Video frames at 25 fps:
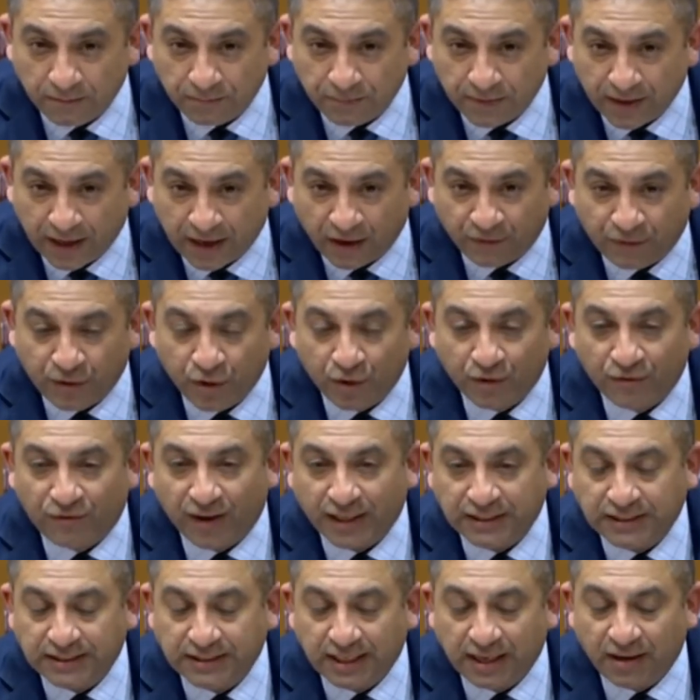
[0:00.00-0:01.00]
and if you
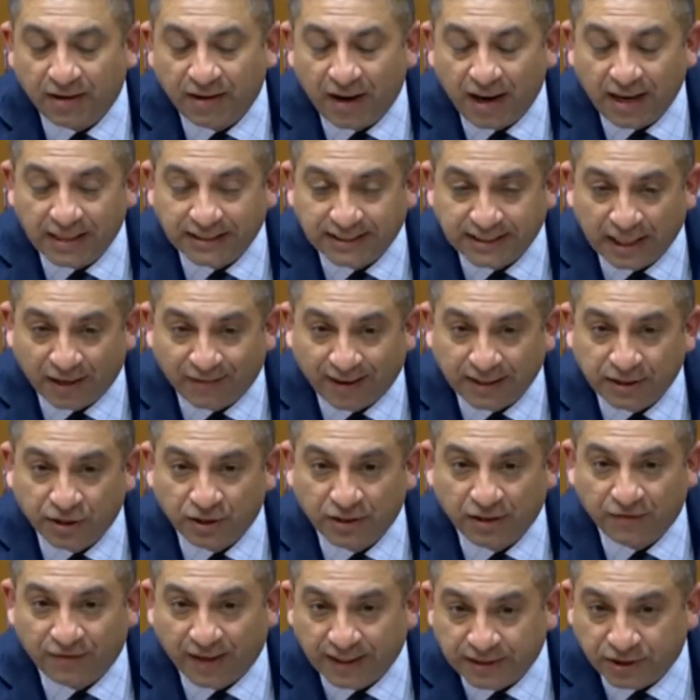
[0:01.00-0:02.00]
incentivize
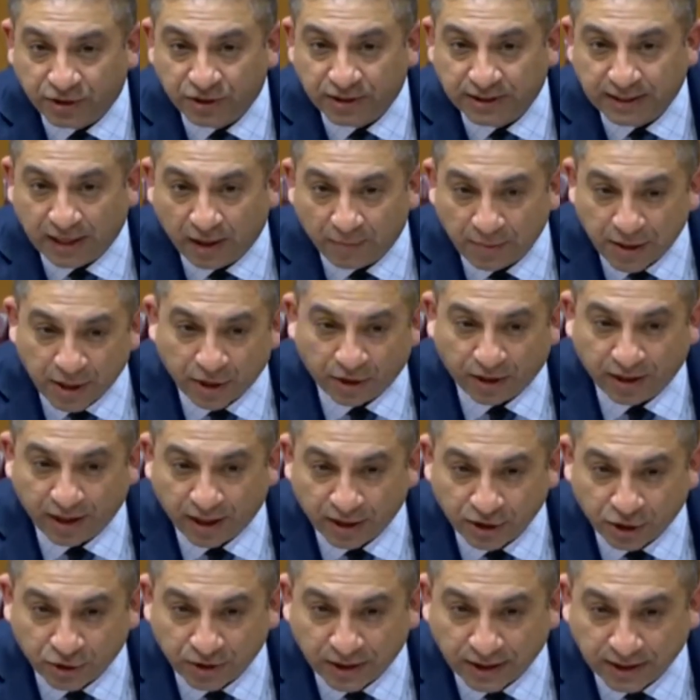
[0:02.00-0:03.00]
those investors to come into your
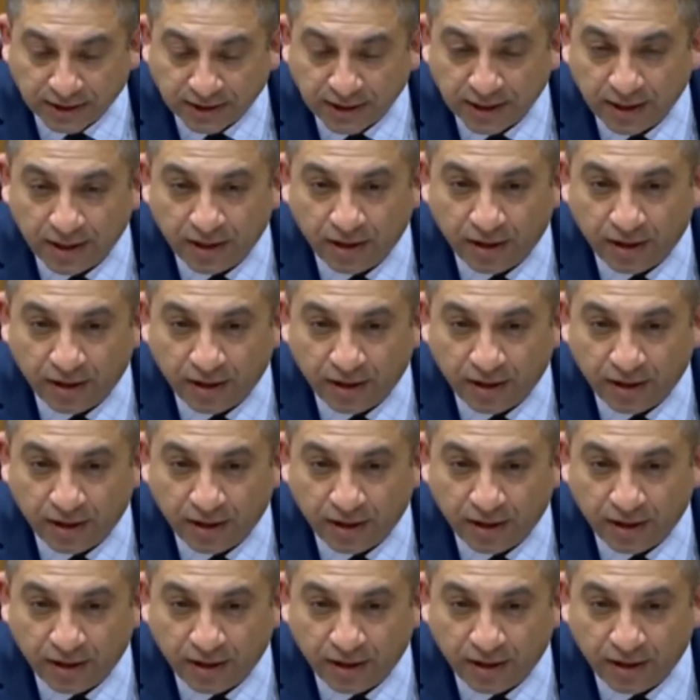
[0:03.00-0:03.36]
countries,